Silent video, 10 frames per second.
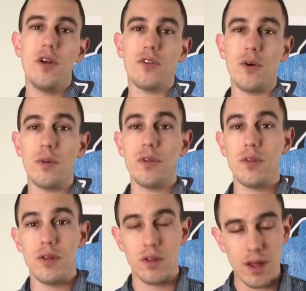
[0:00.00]
So
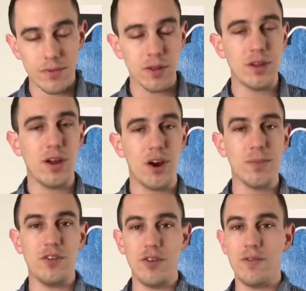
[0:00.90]
definitely
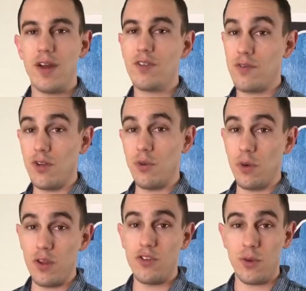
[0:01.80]
RPG fans, I feel,
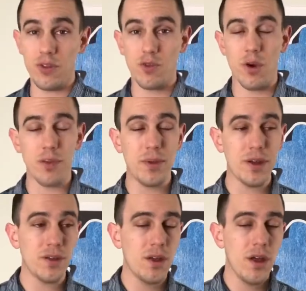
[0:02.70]
will enjoy this quite a bit.